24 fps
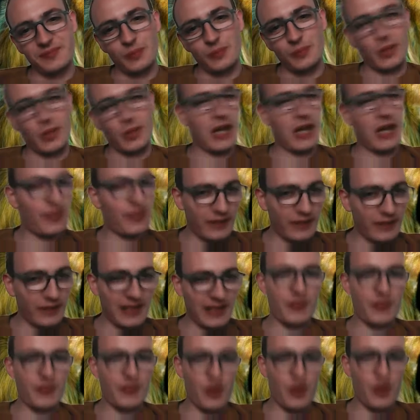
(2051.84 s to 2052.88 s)
We can't
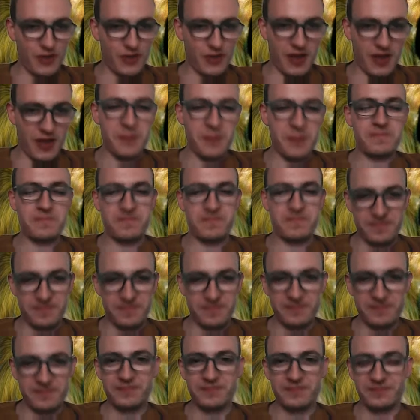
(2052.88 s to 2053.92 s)
forget about that.
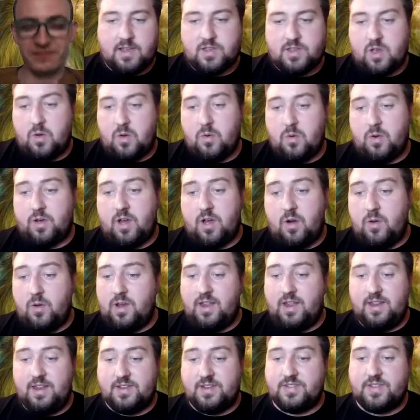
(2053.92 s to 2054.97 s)
Yeah, so we're
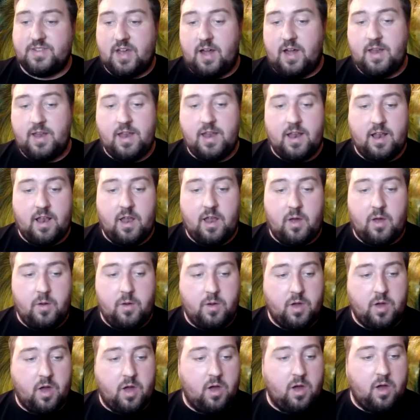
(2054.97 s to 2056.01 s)
currently designing a
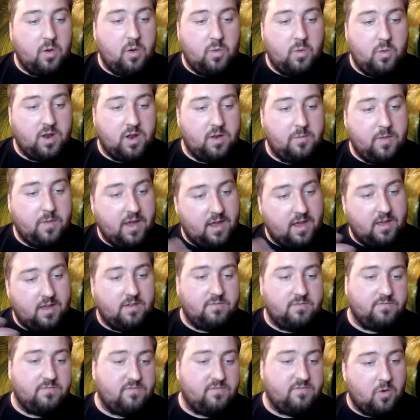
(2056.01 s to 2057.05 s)
logo. We're going to be
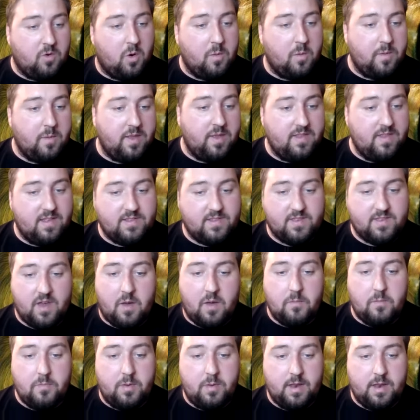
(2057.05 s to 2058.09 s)
forming this
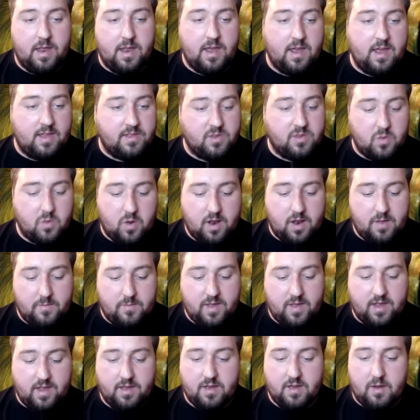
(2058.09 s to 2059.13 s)
company into a
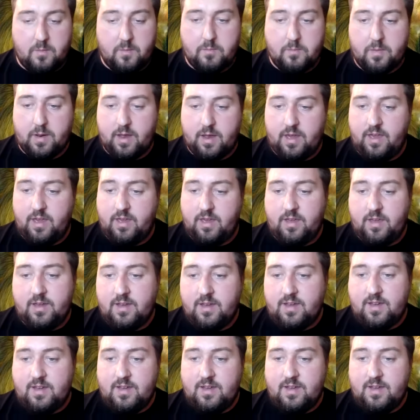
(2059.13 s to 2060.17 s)
limited company
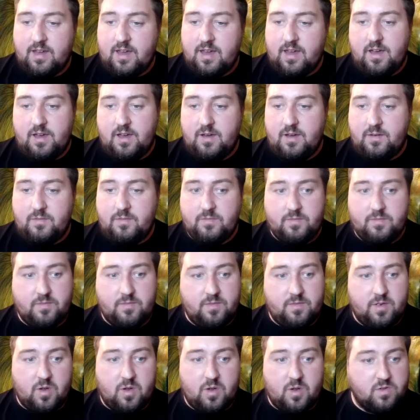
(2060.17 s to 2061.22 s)
um,
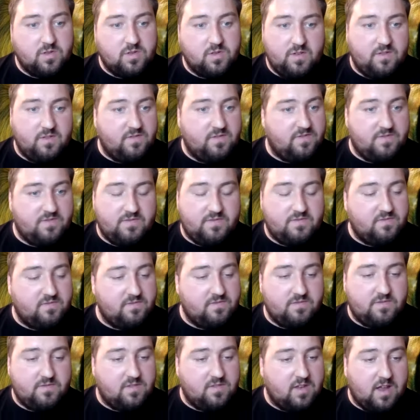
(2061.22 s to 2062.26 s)
lots of
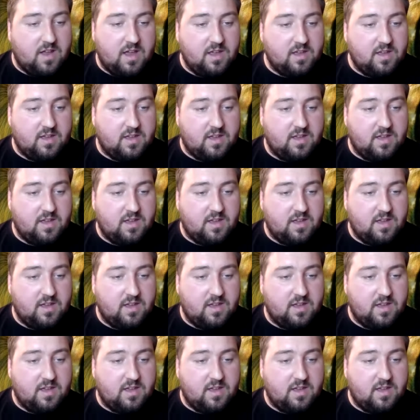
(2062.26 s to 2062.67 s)
like